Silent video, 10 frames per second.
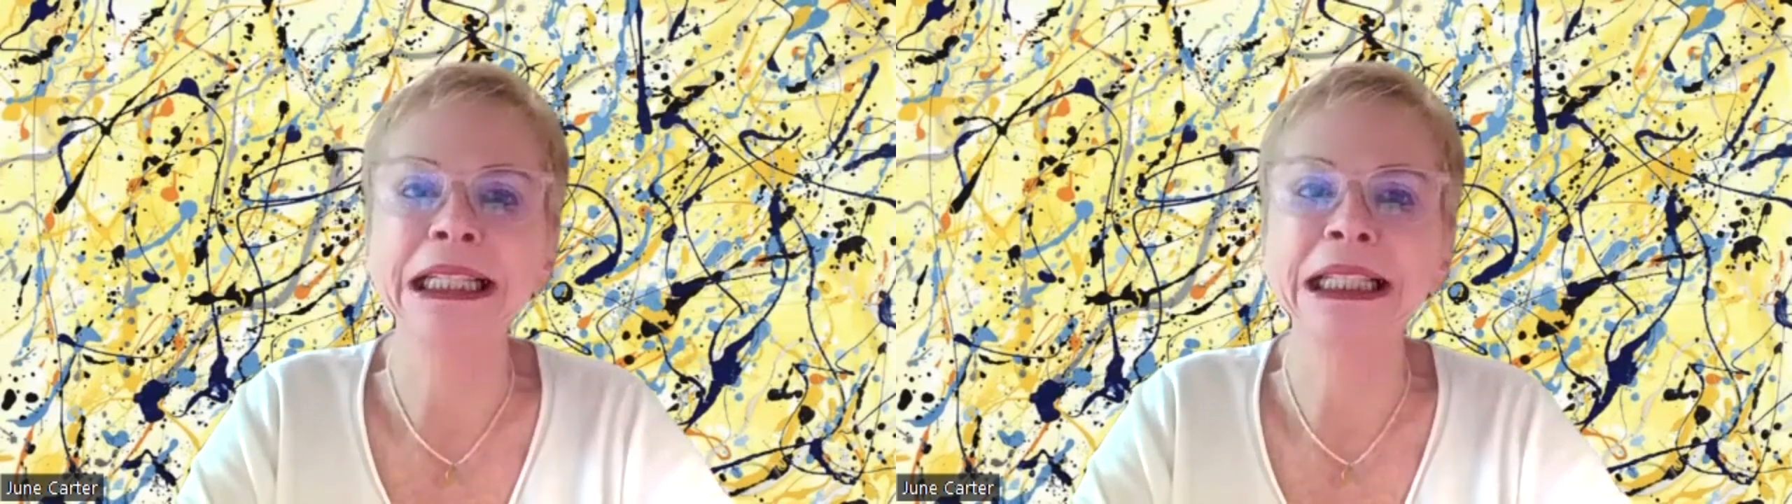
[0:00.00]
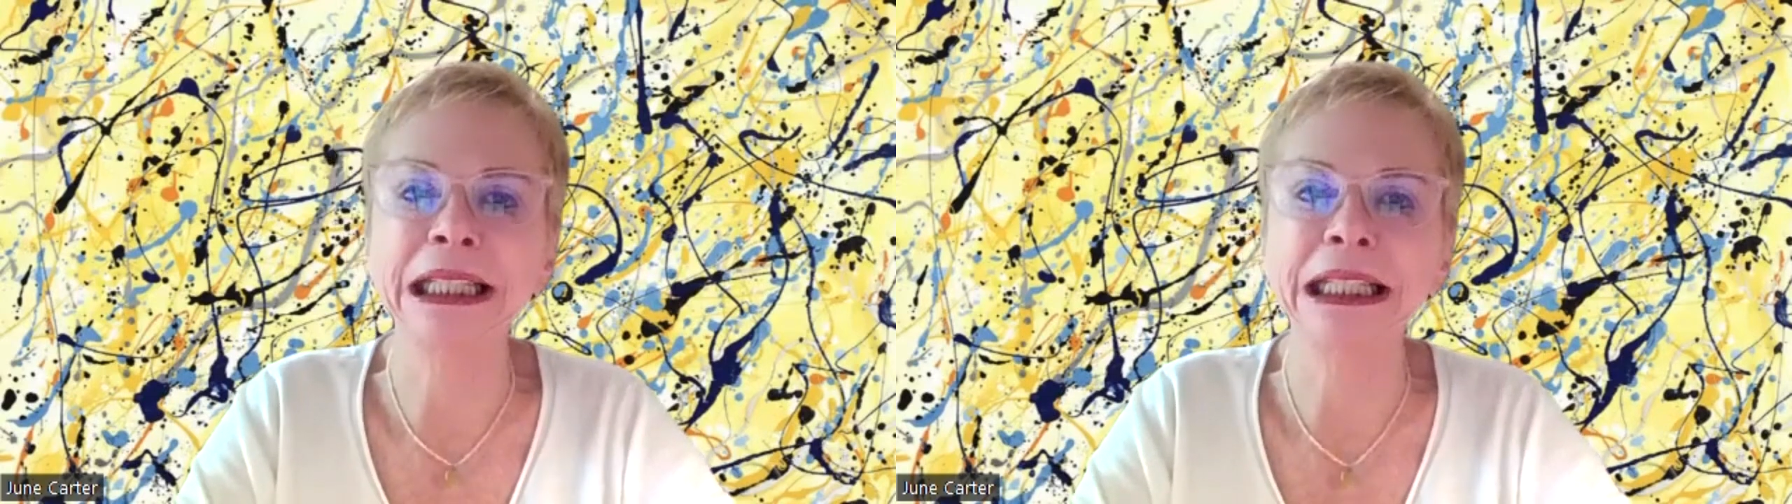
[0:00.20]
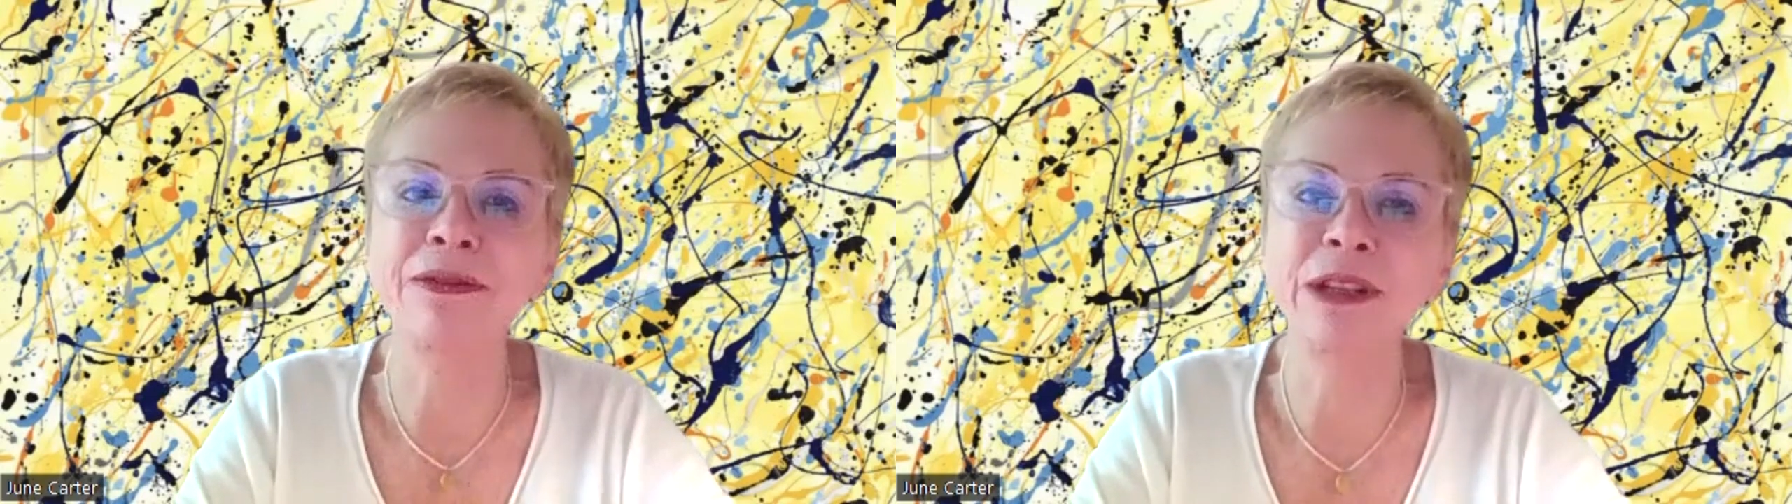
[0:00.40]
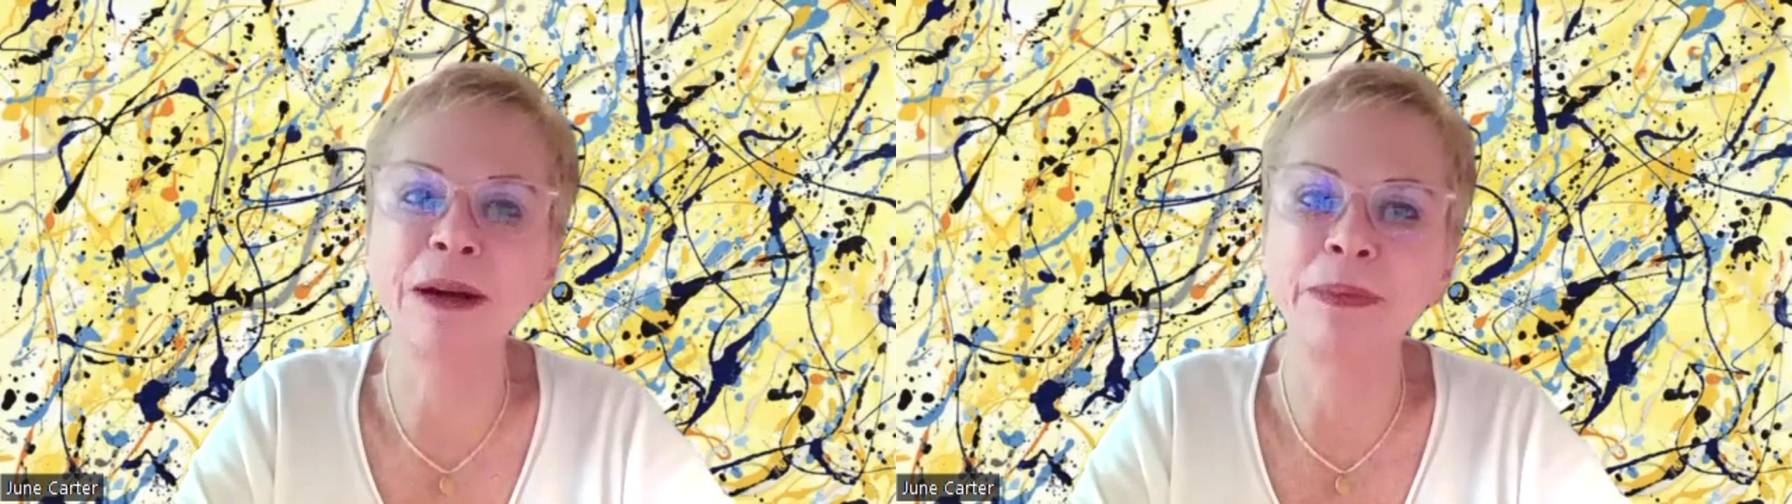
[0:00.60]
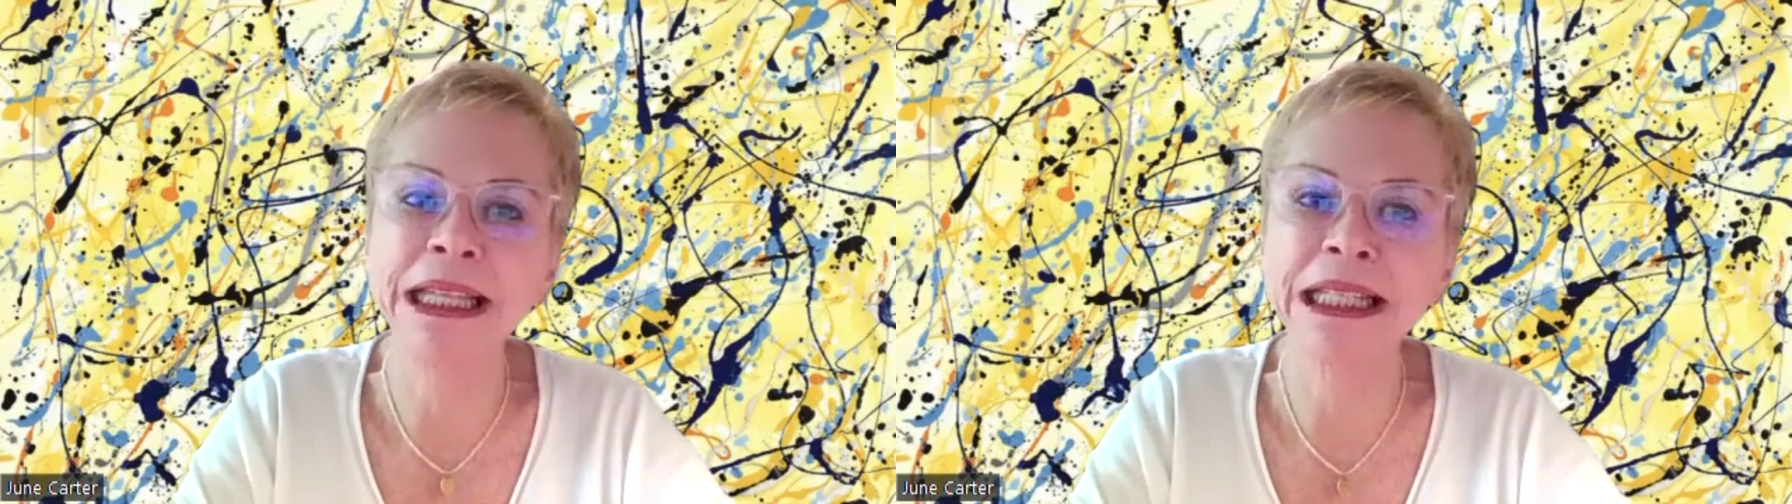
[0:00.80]
to live
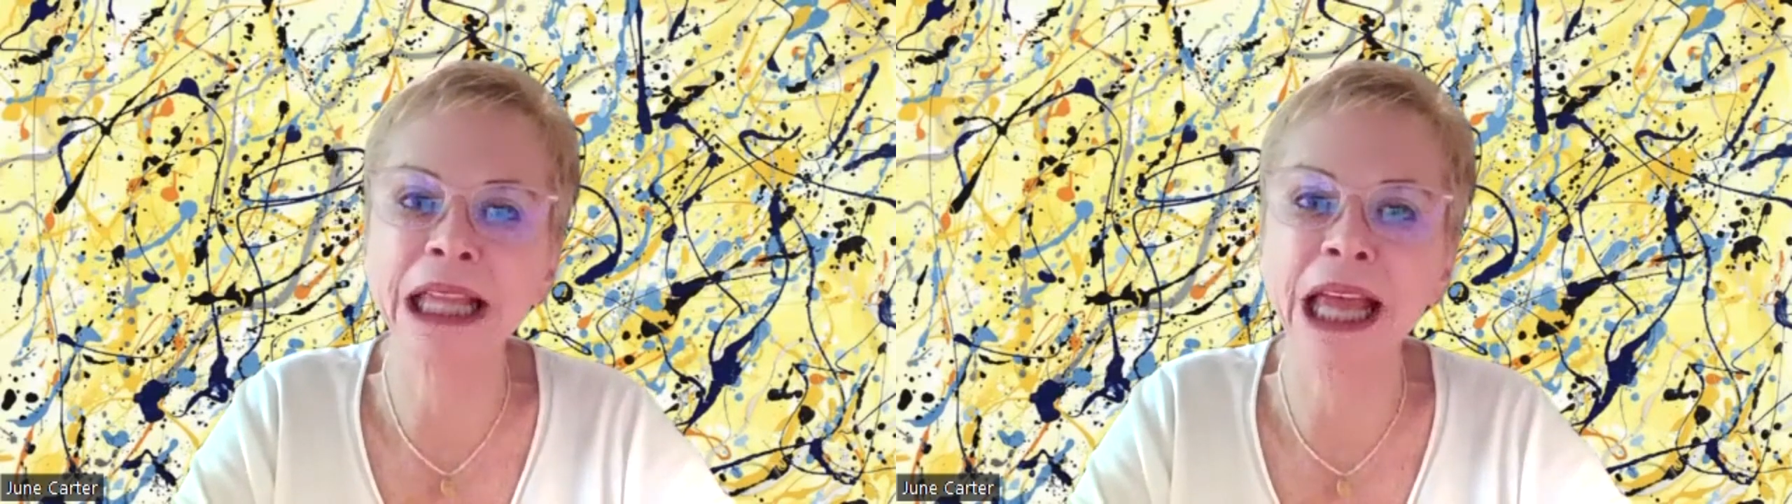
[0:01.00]
their best